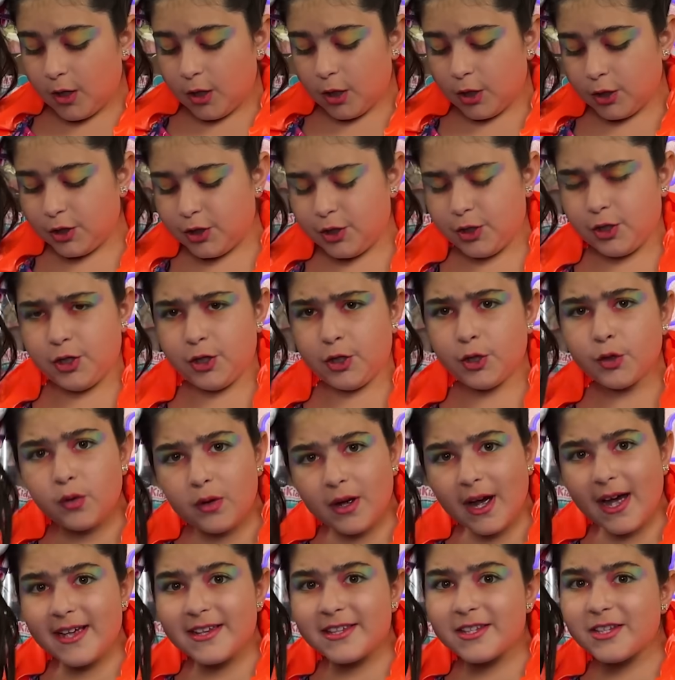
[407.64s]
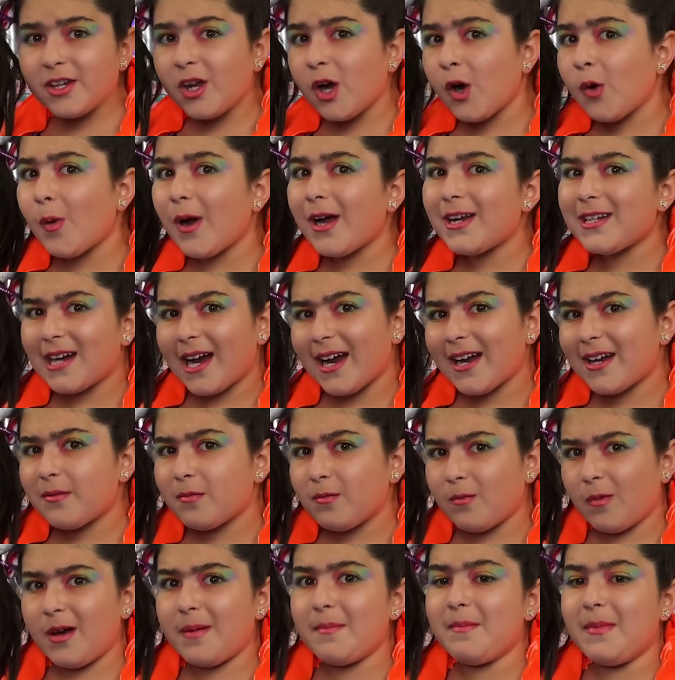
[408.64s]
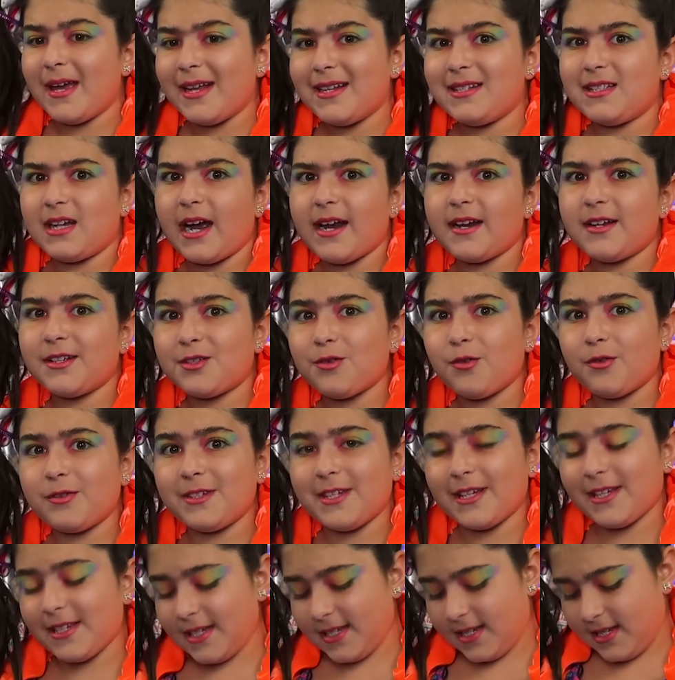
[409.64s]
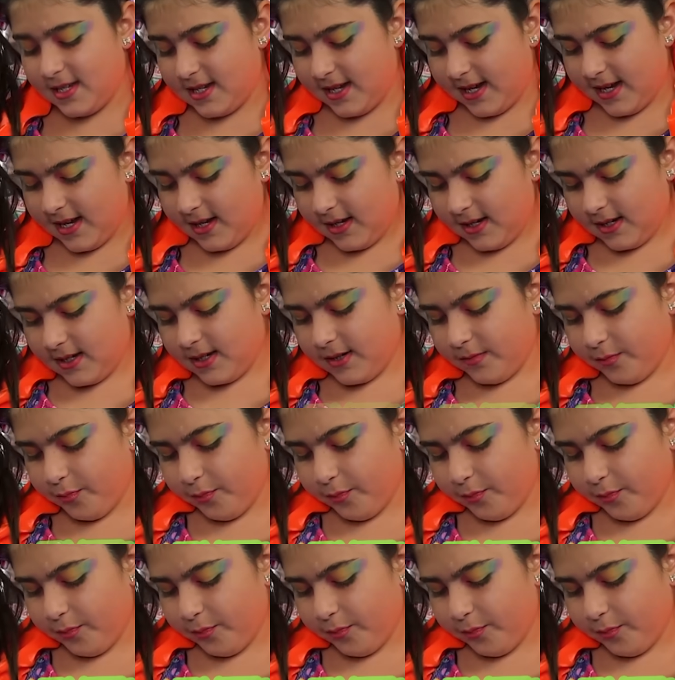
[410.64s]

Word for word: Do you guys know what, what made dinosaurs extinct?